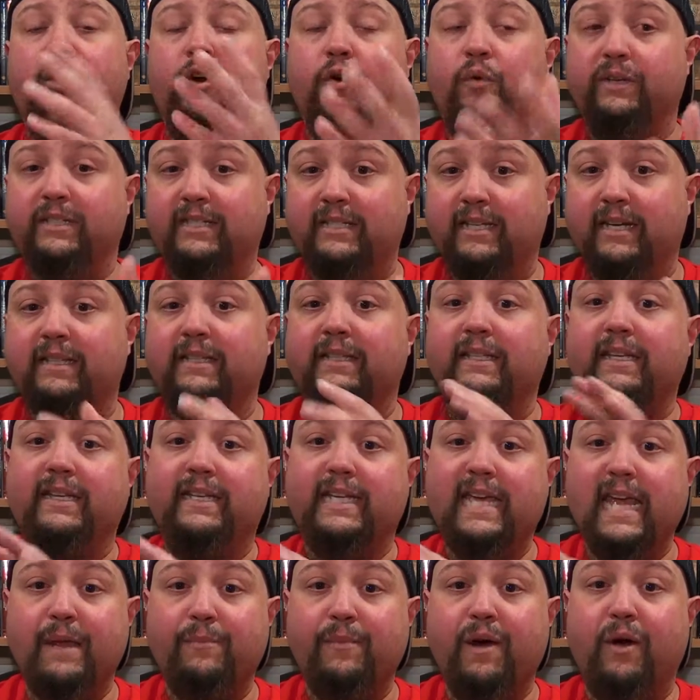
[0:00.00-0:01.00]
Coincidentally, it
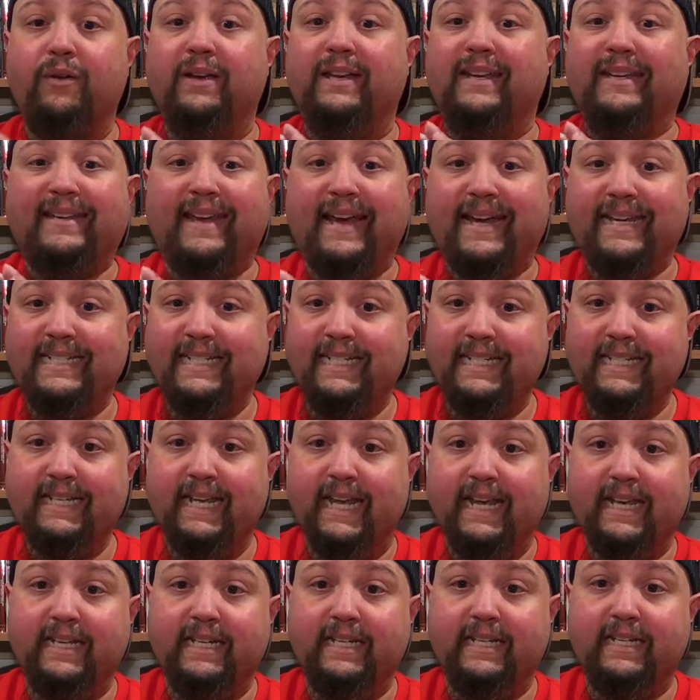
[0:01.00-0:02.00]
came out in
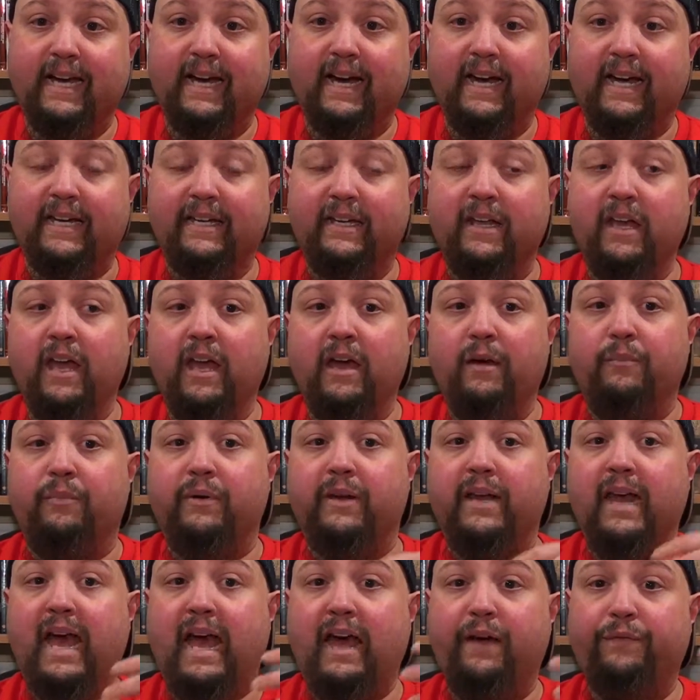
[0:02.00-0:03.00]
1989,
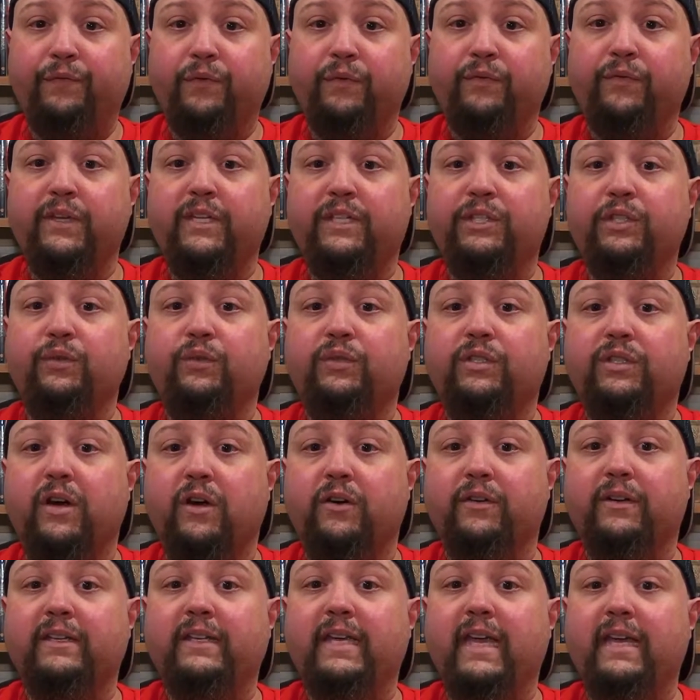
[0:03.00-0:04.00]
but after this, you
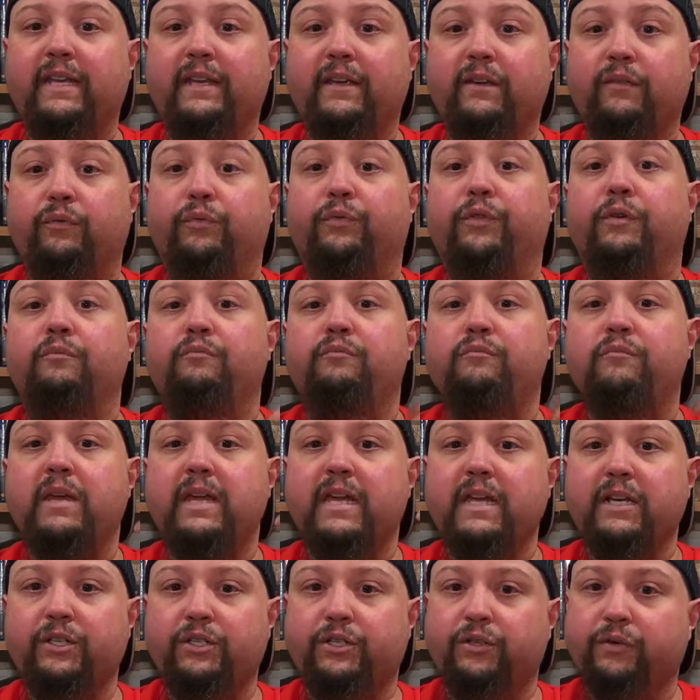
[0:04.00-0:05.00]
started getting the
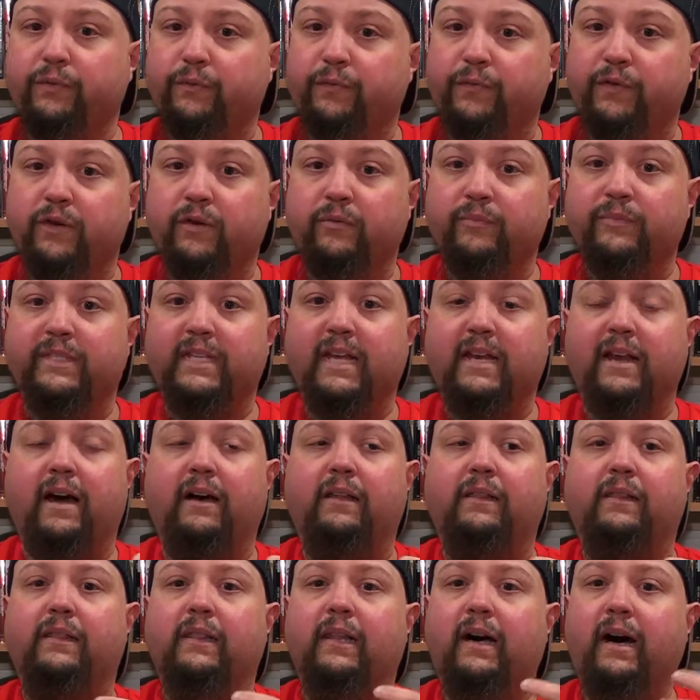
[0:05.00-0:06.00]
major films that a
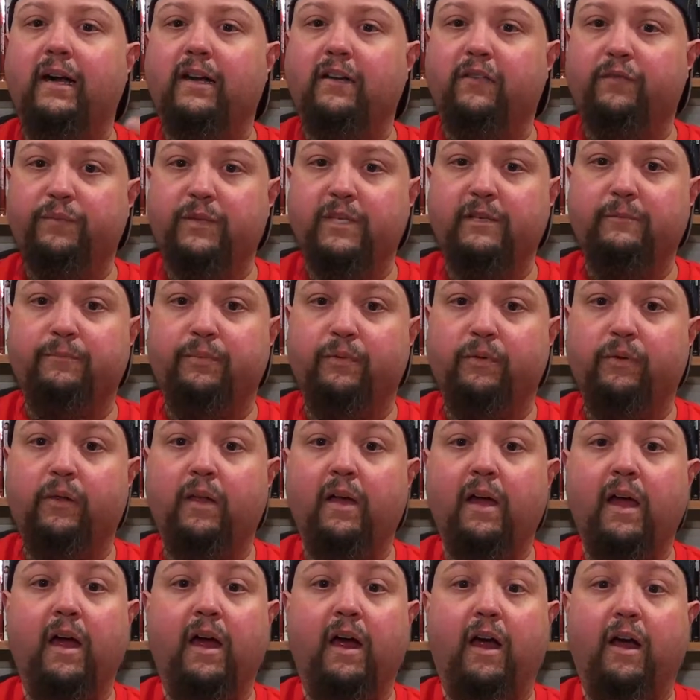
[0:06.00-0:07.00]
lot of people
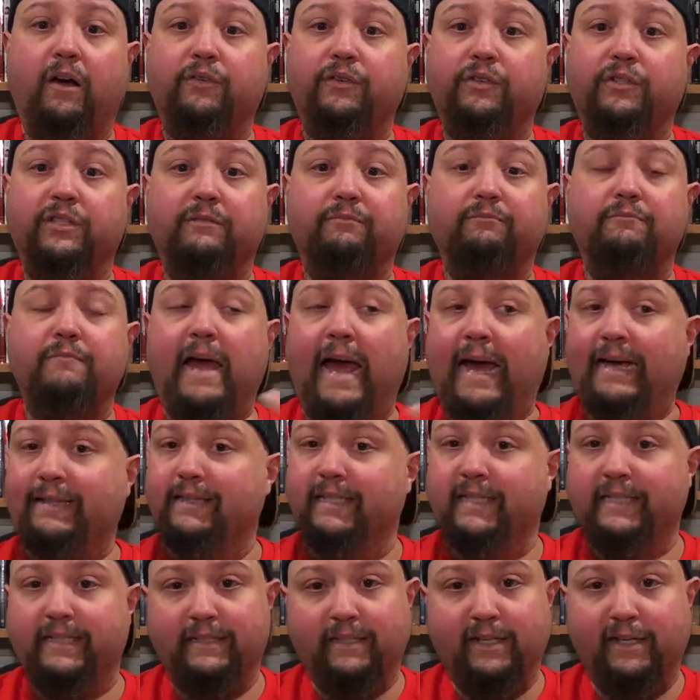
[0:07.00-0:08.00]
are just
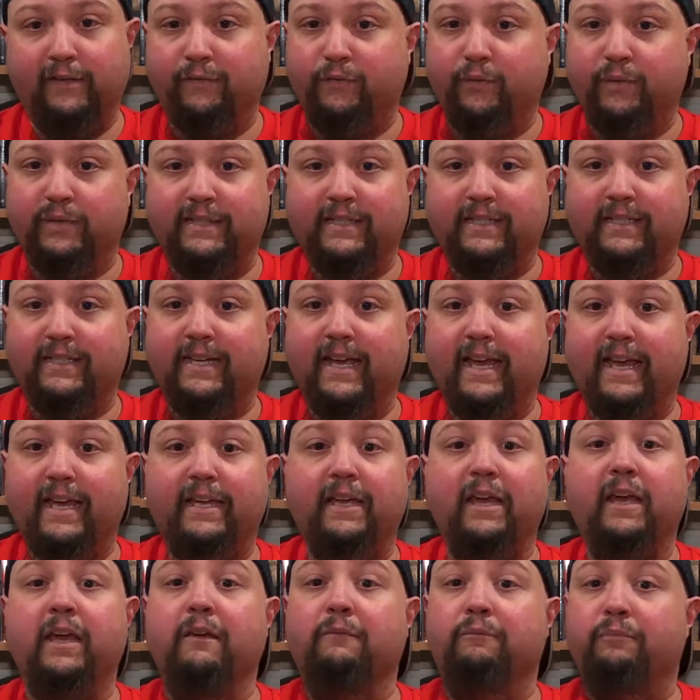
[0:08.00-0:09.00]
madly in love with
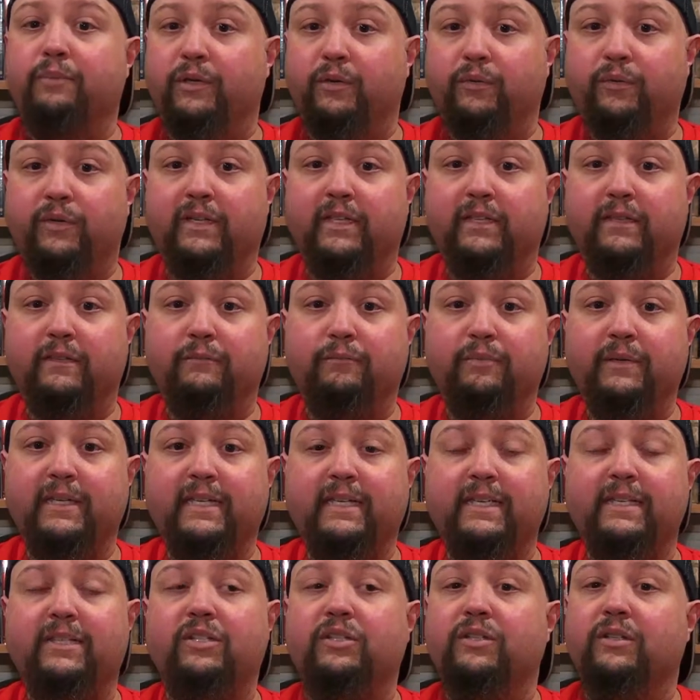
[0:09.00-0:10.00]
today. Beauty and the
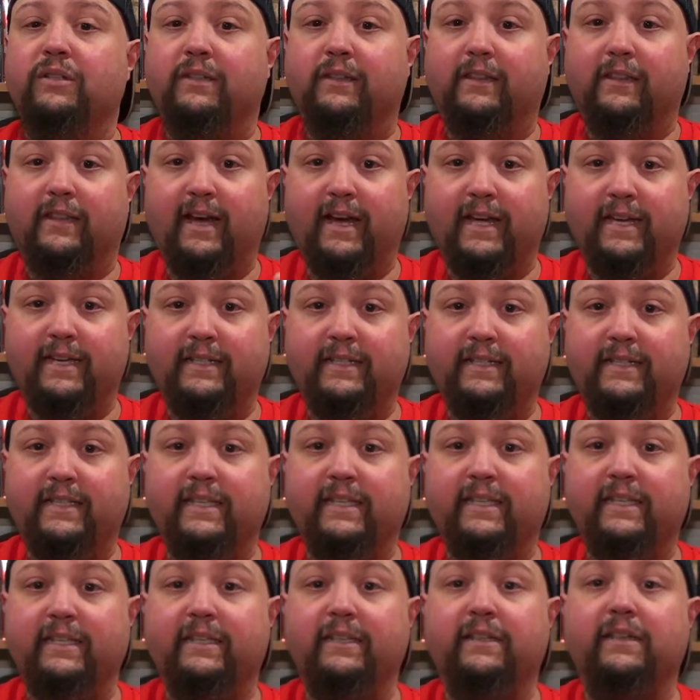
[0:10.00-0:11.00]
Beast, Lion
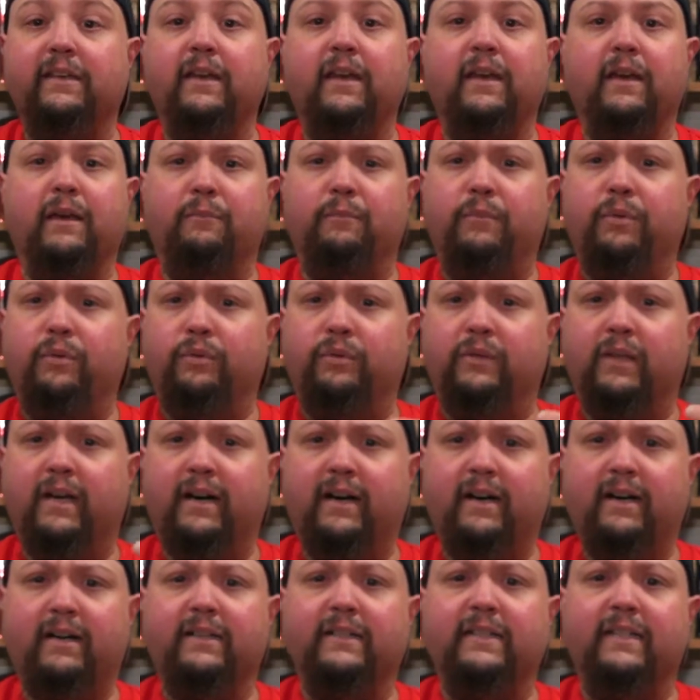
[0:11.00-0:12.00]
King,
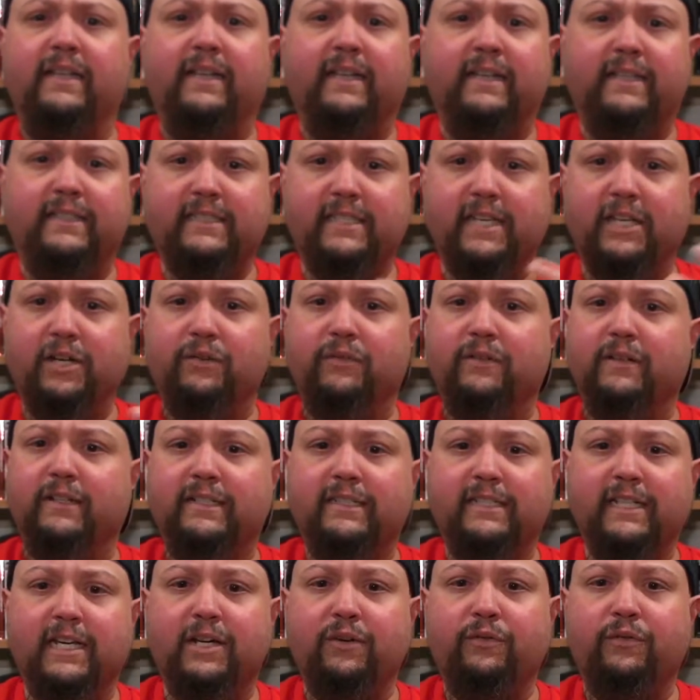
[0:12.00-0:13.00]
Mulan, etc.,
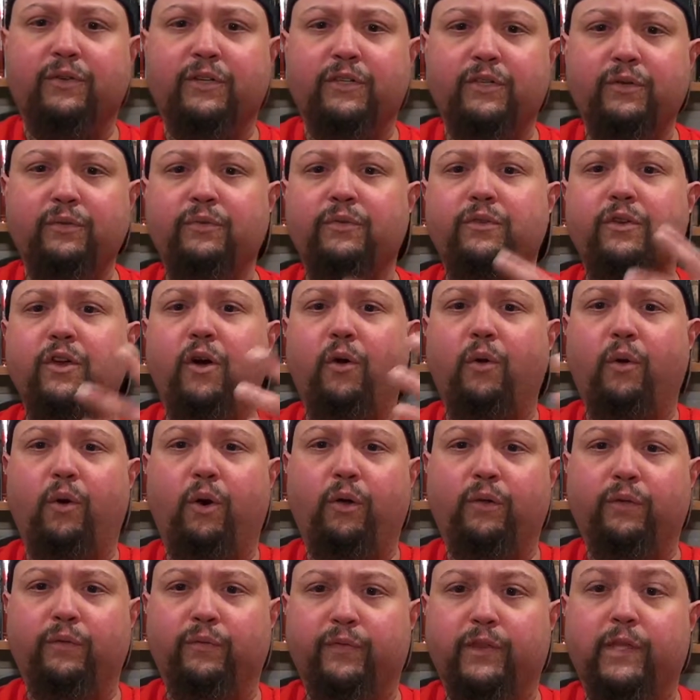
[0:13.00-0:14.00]
etc. You know
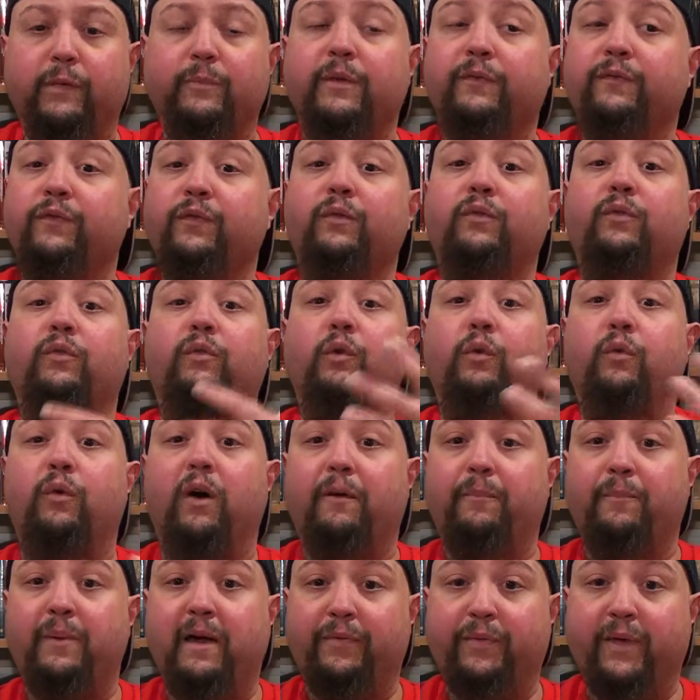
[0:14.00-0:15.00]
all of them if you grew
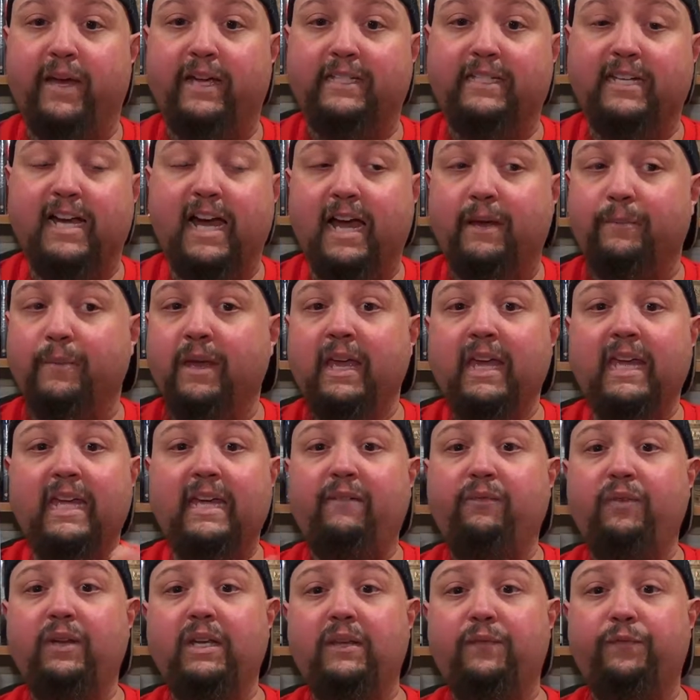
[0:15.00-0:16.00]
up at that time.
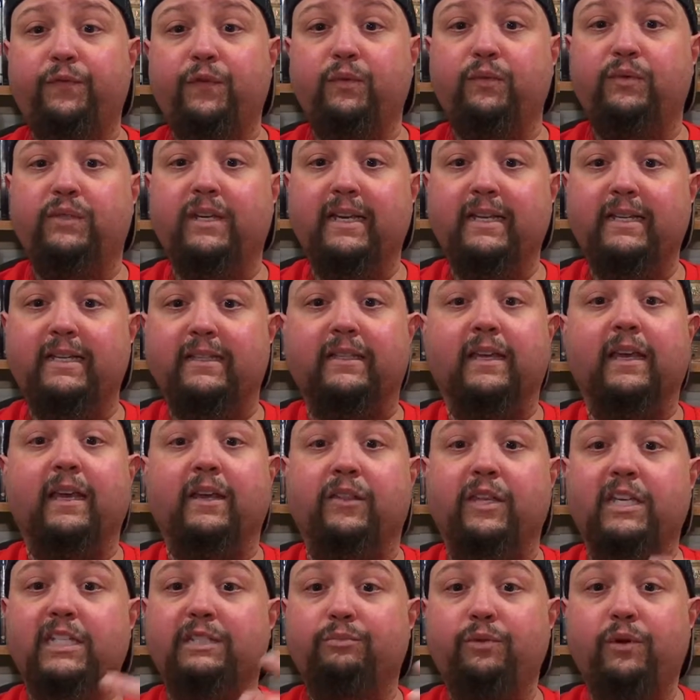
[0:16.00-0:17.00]
Even if you didn't,
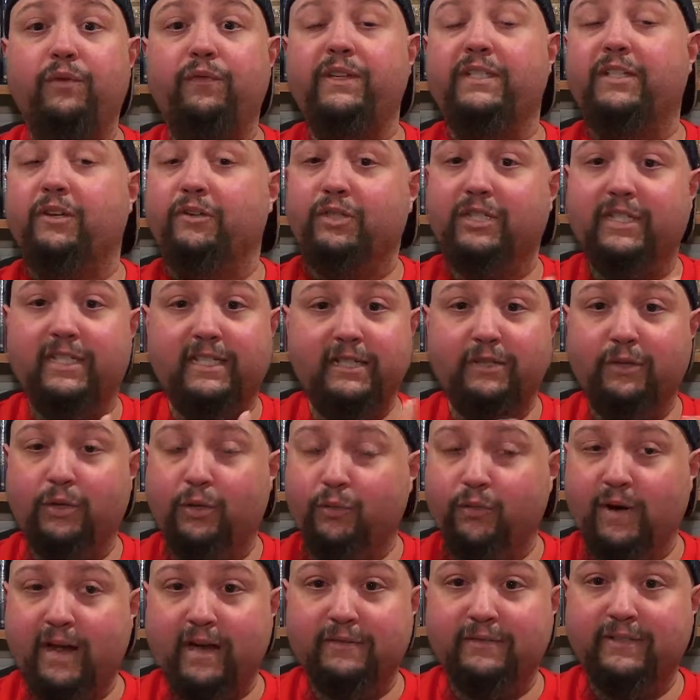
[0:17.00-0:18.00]
these movies are still
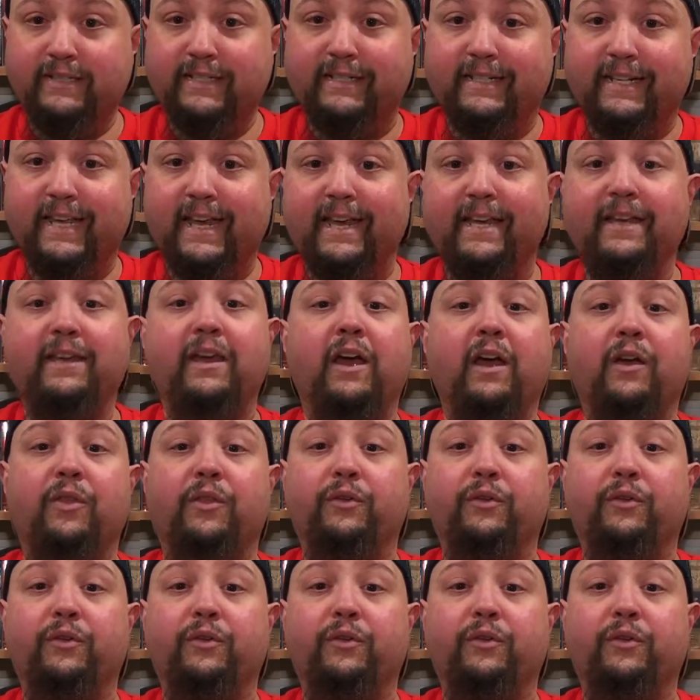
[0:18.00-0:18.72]
around today.